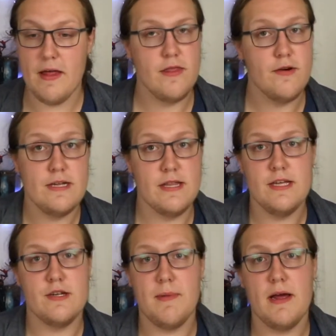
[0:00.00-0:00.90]

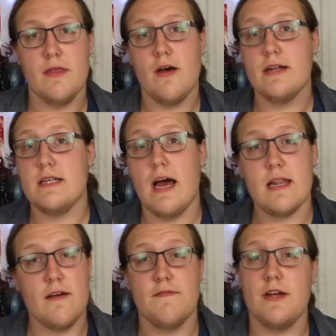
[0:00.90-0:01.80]
these are my thoughts.
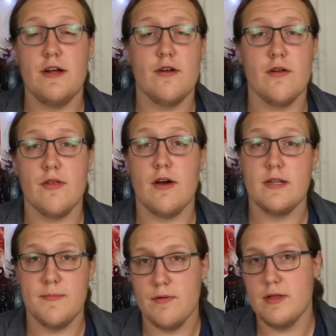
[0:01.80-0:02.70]
I'd love to hear your thoughts
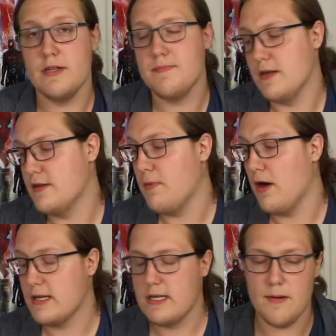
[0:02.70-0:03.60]
about this month's
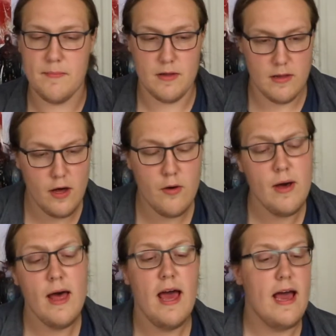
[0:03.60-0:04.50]
box down
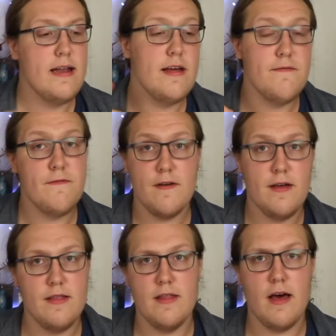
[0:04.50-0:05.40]
below. And if,
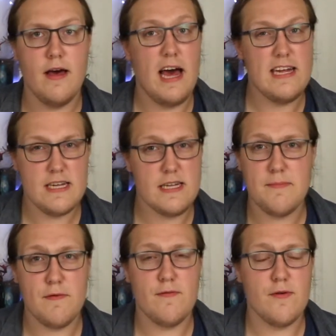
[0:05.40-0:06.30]
as I said
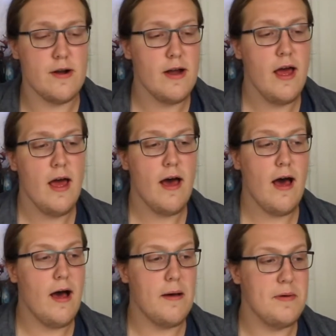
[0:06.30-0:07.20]
before,
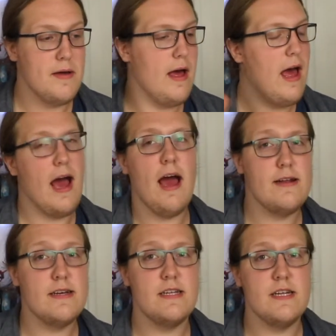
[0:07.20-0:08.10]

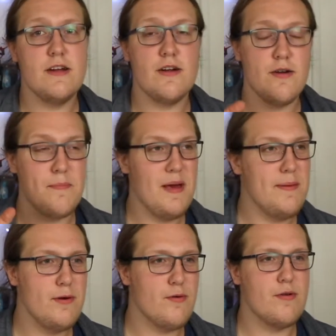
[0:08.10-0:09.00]
I'd consider
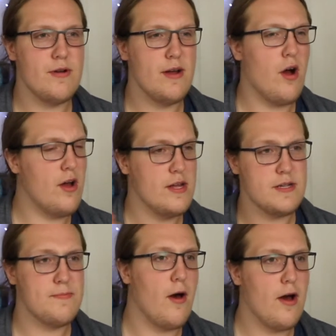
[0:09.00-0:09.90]
maybe ordering
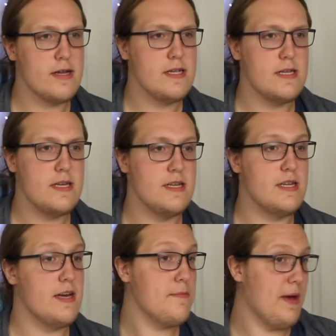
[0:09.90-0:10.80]
August box because
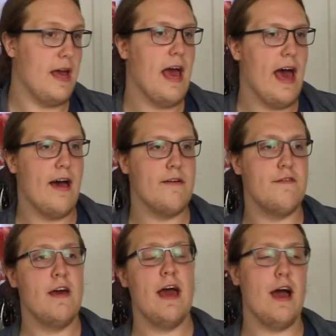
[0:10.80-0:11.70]
it may
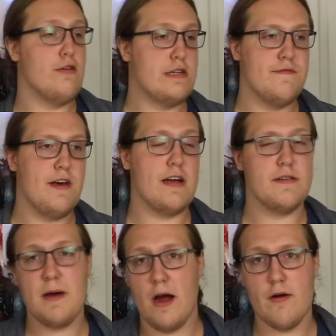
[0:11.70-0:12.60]
have House of X,
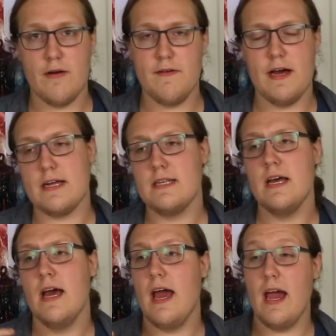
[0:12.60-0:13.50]
Power of X,
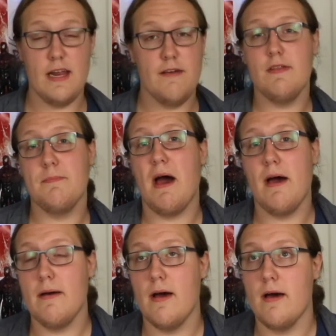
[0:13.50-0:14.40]
and even
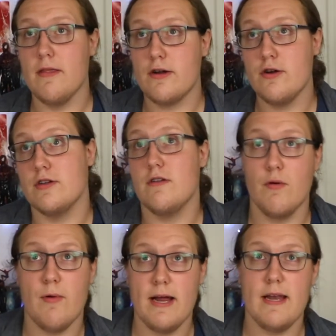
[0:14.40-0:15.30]
that the Curse of the
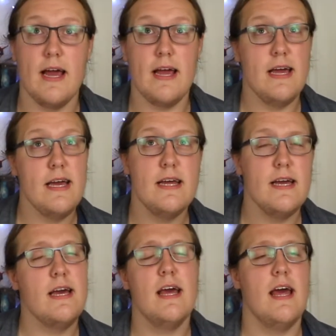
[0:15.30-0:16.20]
White Knight in
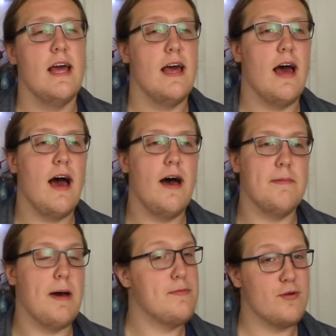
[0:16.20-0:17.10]
it.
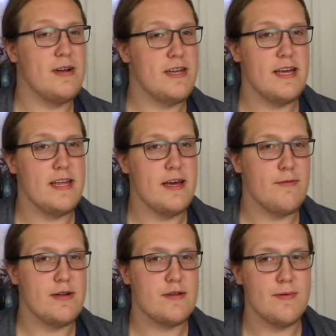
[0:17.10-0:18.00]
I'm sort of taking that
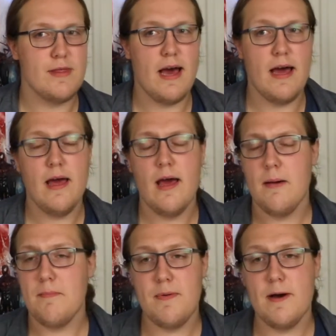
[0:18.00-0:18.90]
risk with that.
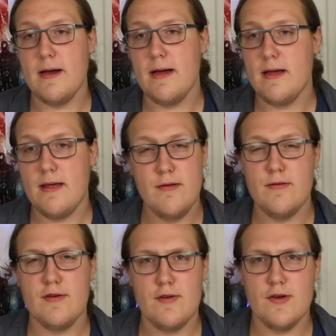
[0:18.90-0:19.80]
but you
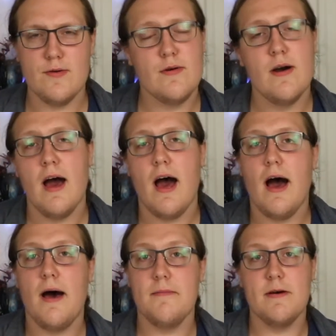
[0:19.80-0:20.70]
do you.
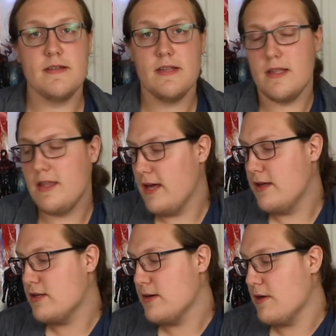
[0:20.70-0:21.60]
Thank
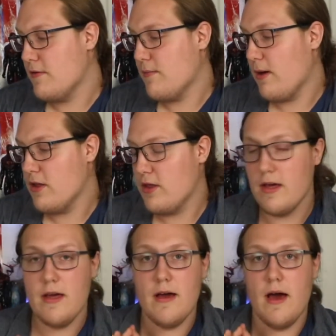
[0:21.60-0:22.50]
you so much for
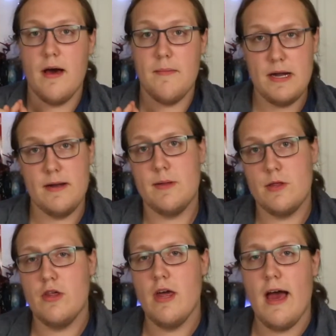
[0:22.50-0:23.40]
watching. My name
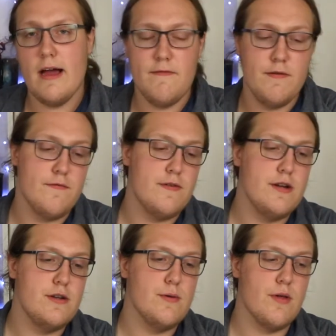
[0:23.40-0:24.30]
is Jack. Feel free
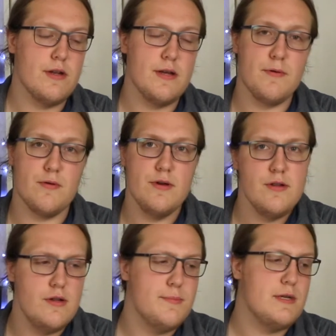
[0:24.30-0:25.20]
to do all the typical
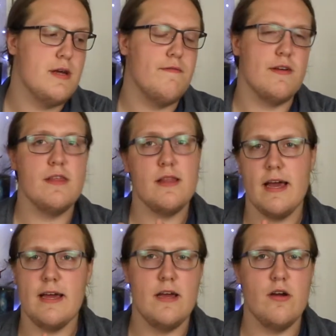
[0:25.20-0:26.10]
YouTube stuff like the
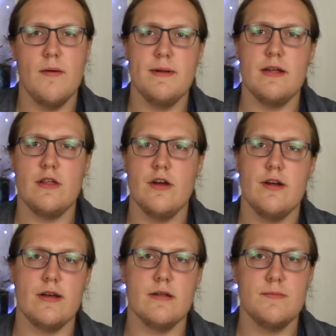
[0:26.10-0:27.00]
liking, commenting,
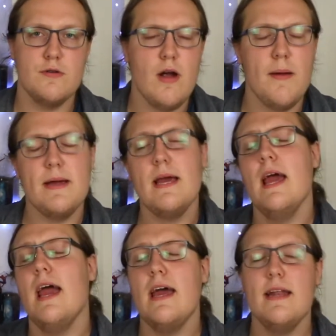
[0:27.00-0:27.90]
sharing, and subscribing.
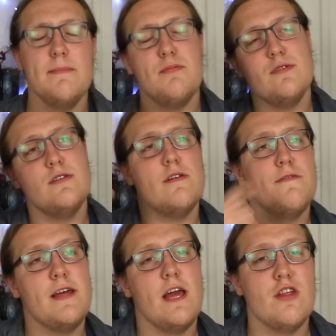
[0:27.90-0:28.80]
And hit post
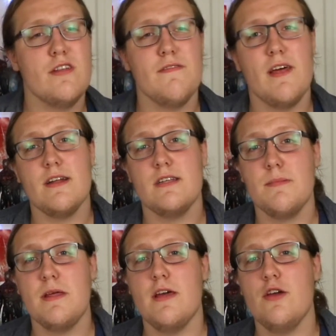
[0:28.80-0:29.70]
notifications if is
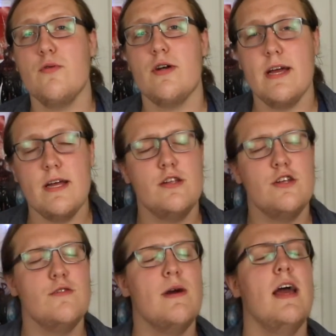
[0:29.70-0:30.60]
something that you are
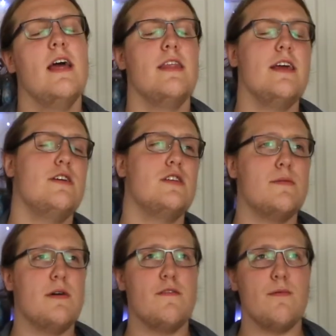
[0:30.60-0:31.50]
into. Thank you so
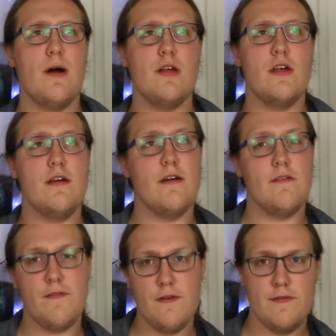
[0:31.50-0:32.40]
much for watching.
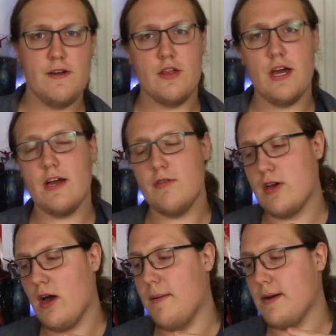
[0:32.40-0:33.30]
Feel free to check out the
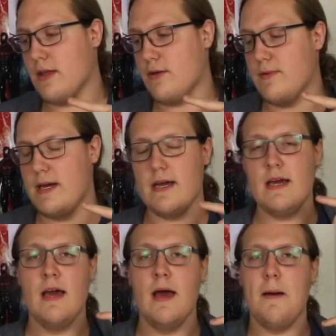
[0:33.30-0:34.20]
comic of the week.
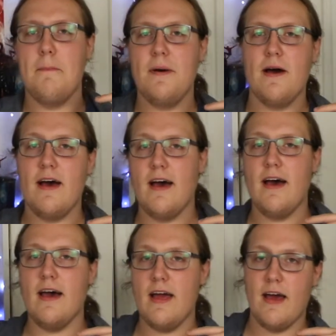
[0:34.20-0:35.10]

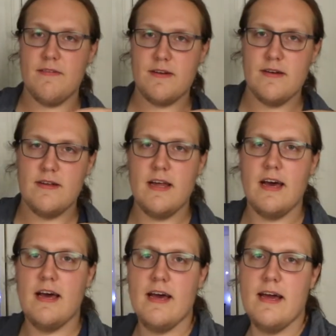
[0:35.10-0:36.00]
Bye. Have a good
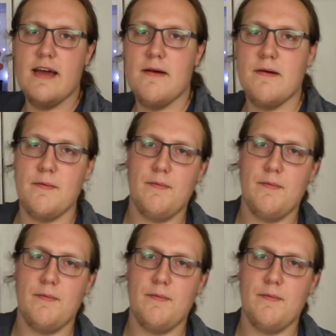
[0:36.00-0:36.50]
night.